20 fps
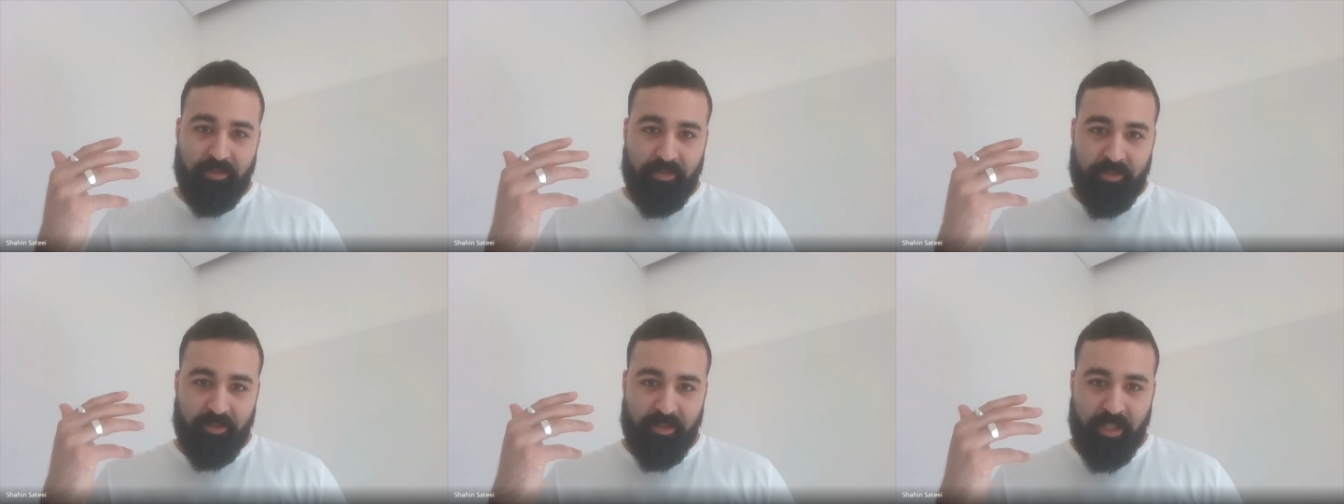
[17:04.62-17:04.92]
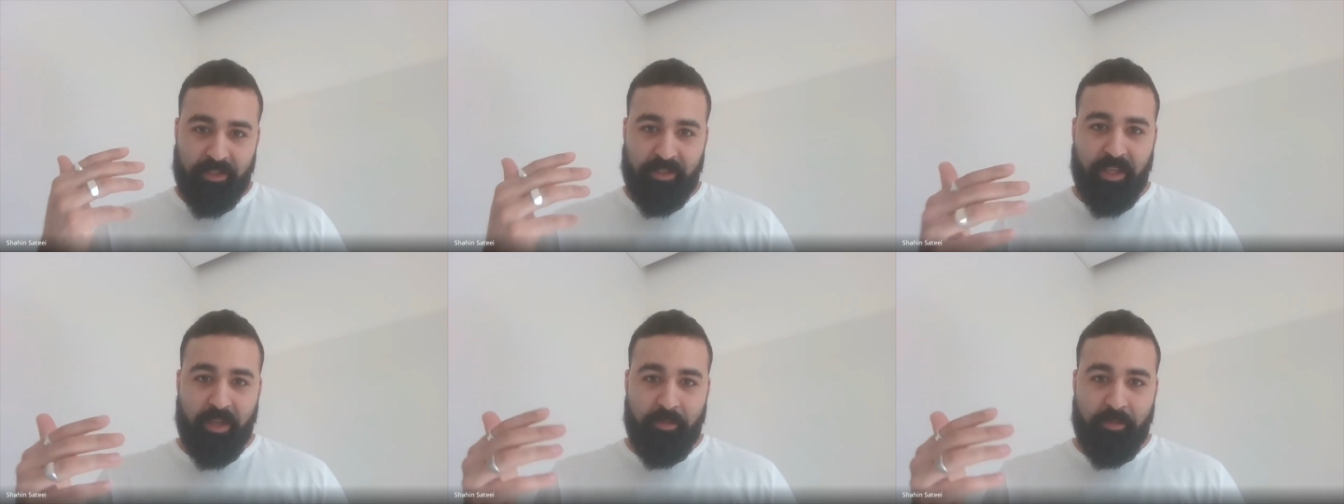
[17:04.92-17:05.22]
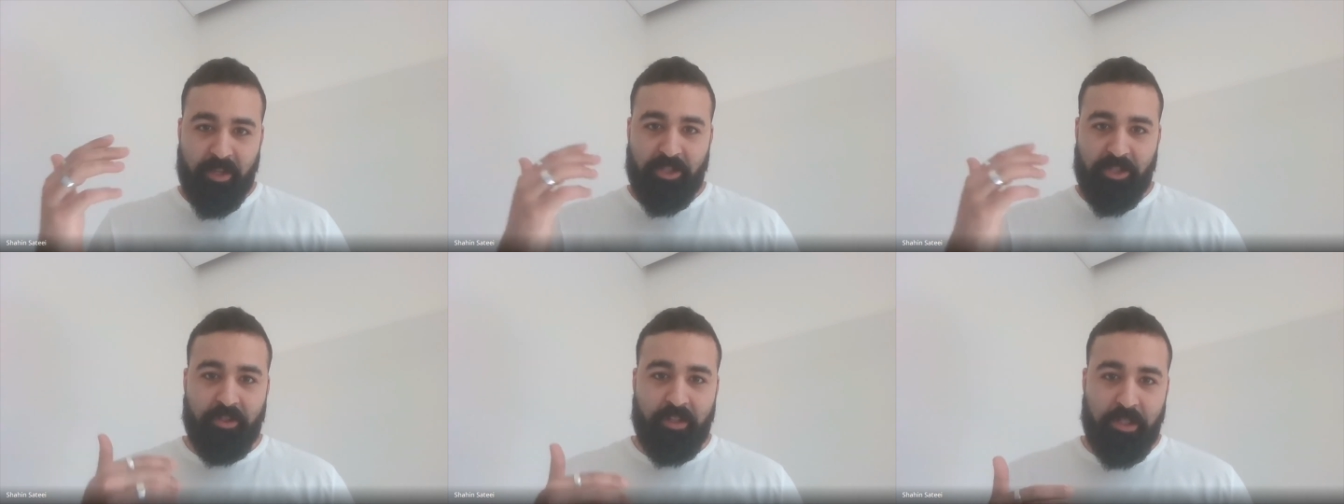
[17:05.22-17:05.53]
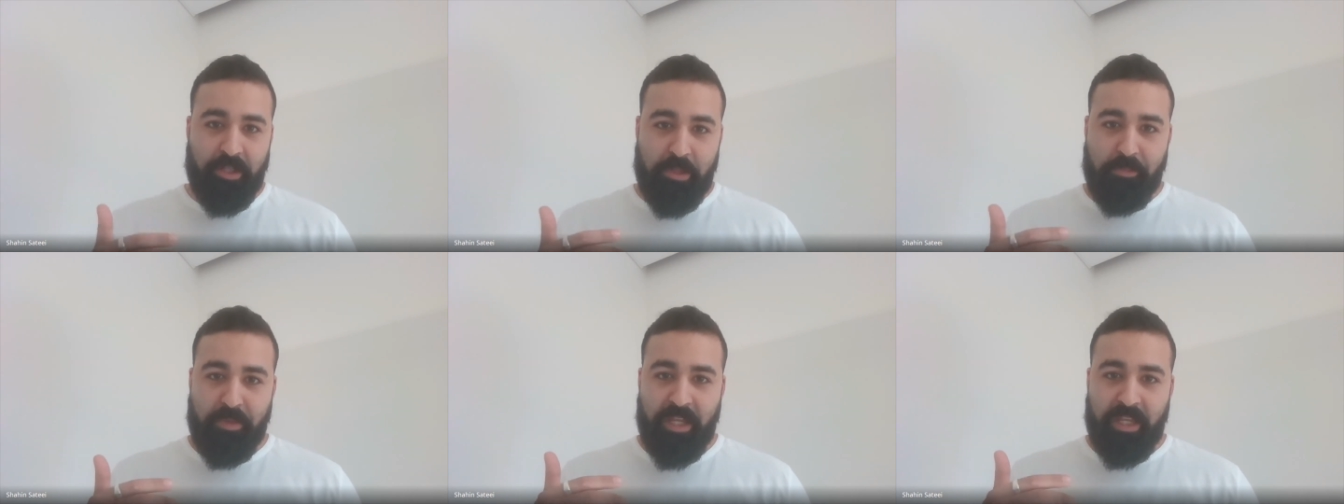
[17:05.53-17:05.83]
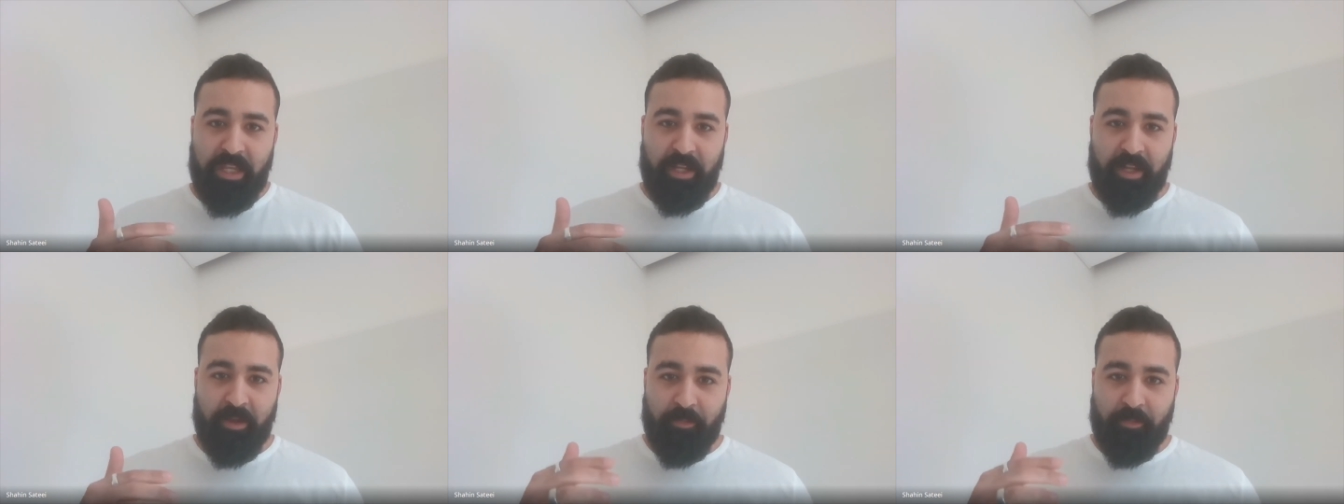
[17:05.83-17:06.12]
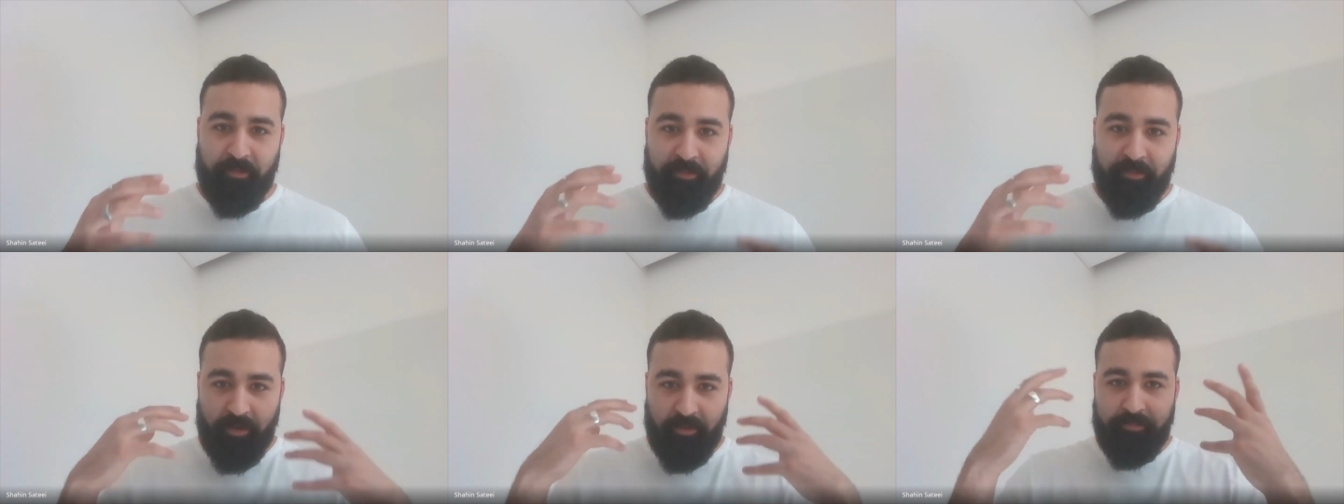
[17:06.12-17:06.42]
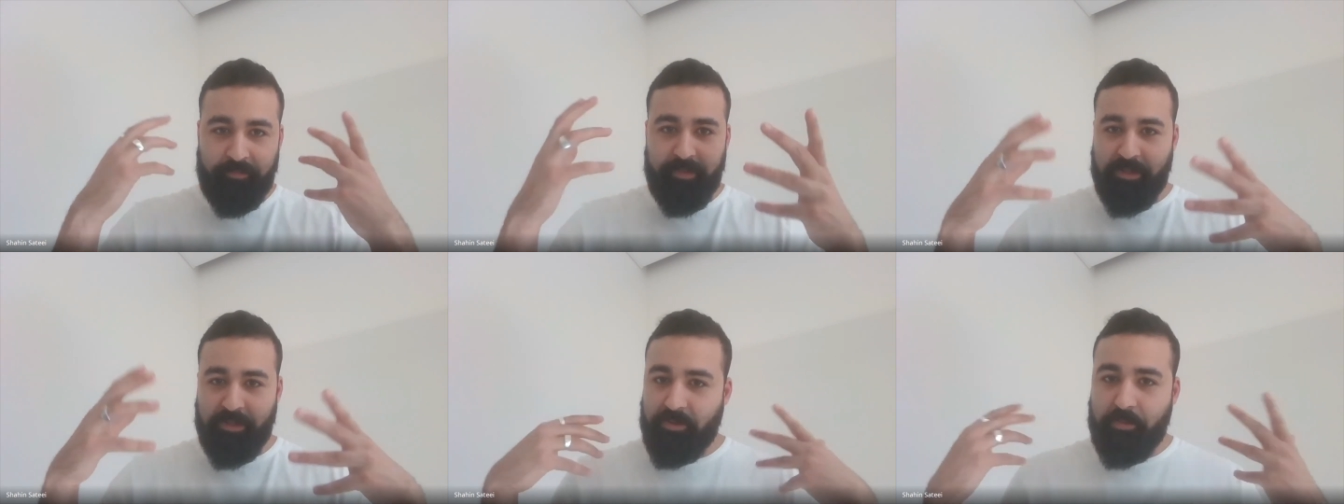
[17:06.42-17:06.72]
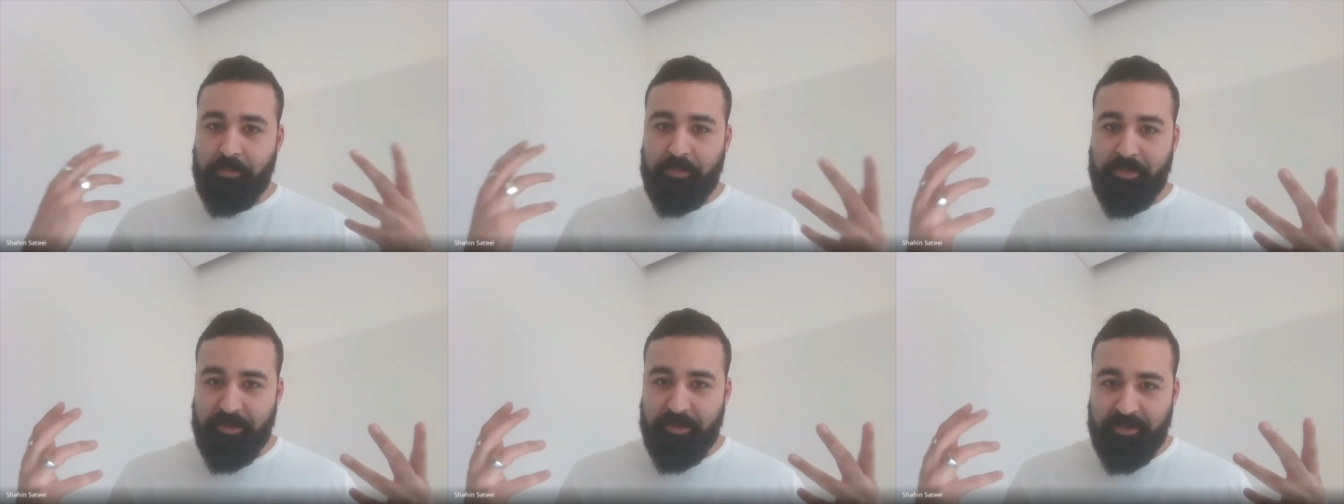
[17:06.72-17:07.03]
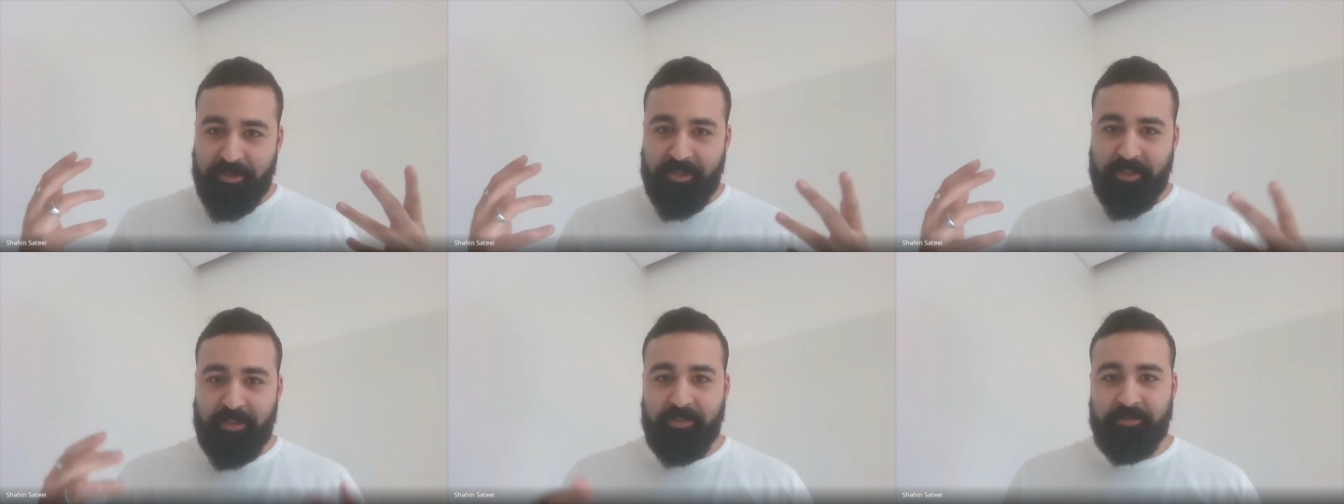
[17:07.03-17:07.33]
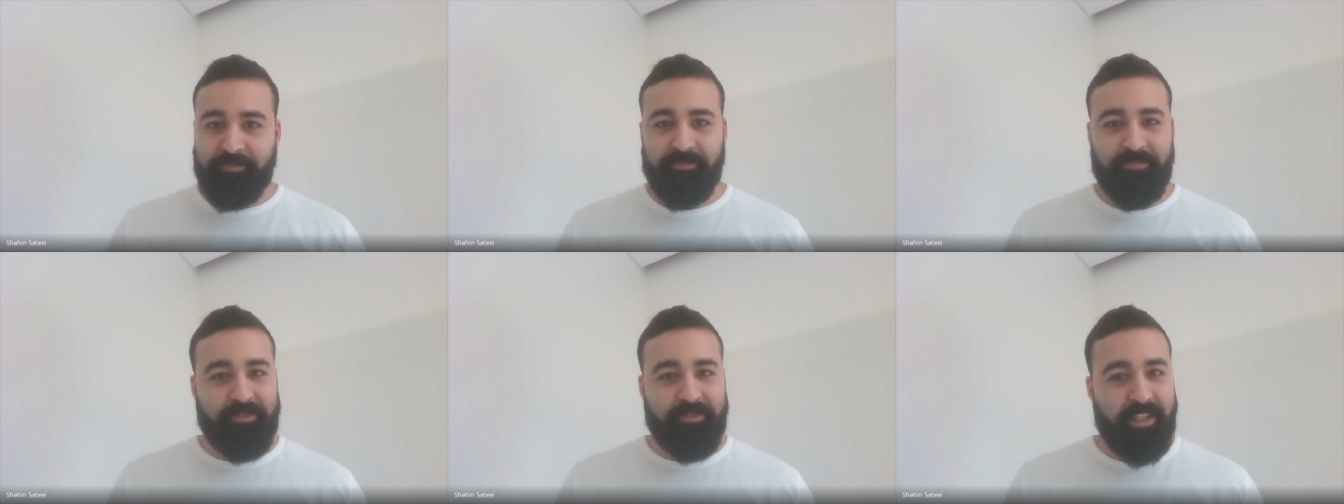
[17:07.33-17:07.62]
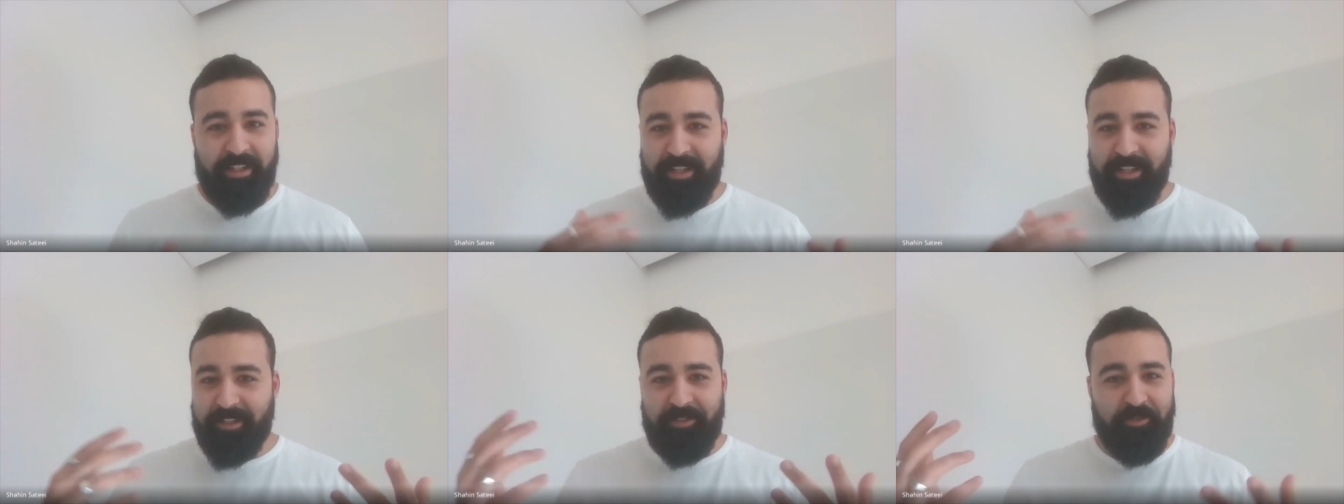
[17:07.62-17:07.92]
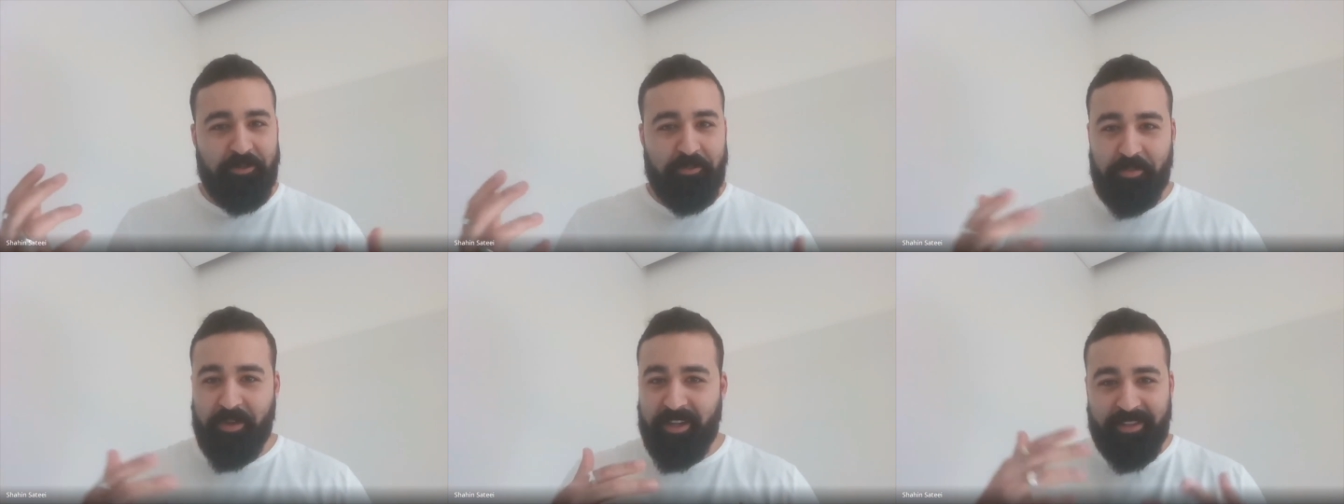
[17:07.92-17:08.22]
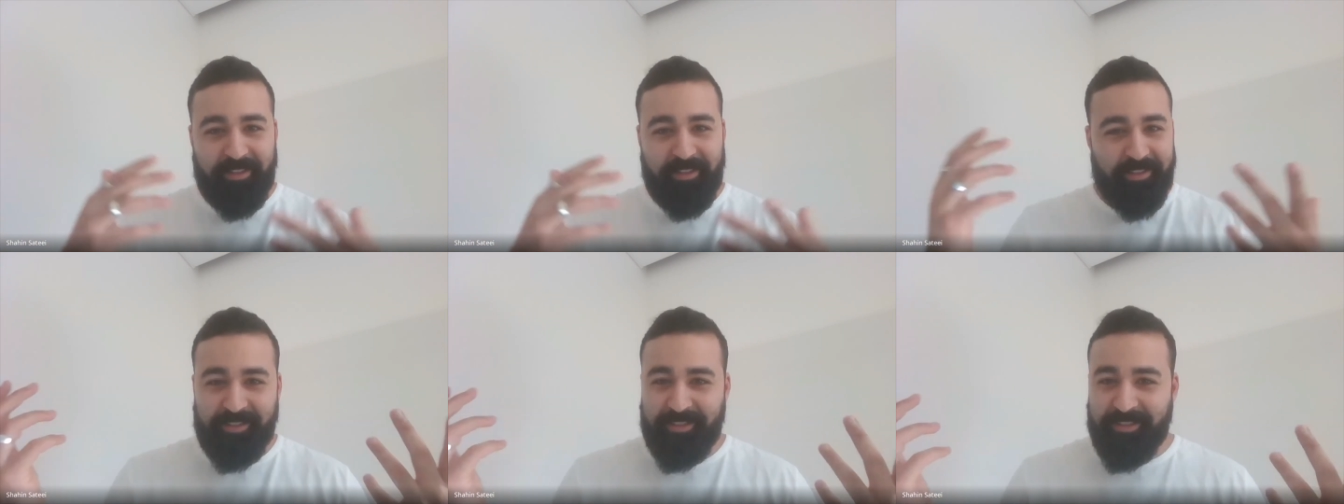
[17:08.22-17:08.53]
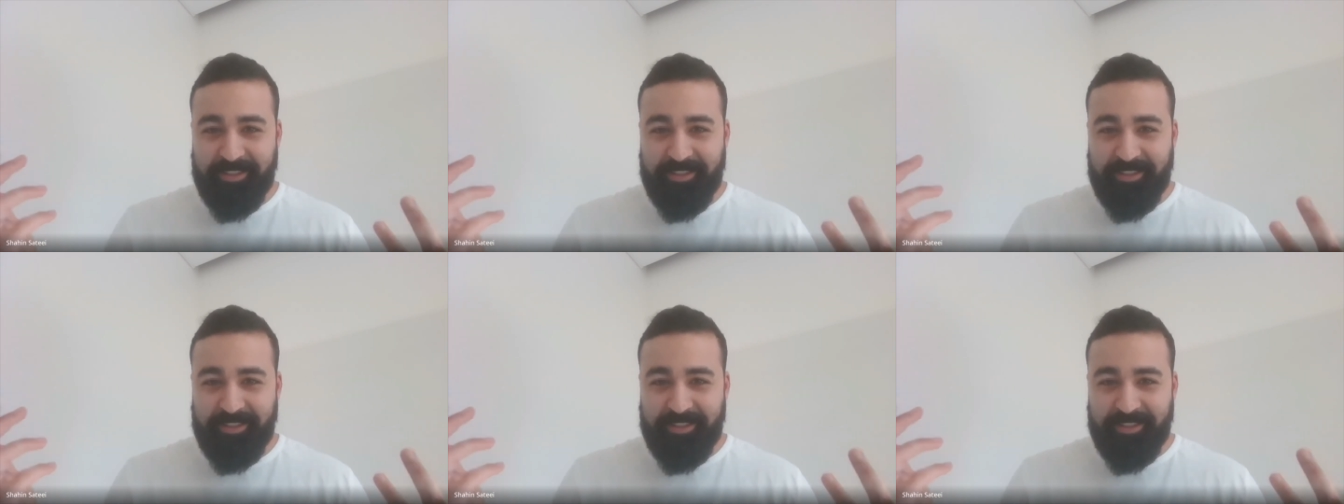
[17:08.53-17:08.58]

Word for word: As I mentioned in the beginning, I'm a very visual person. I like to paint,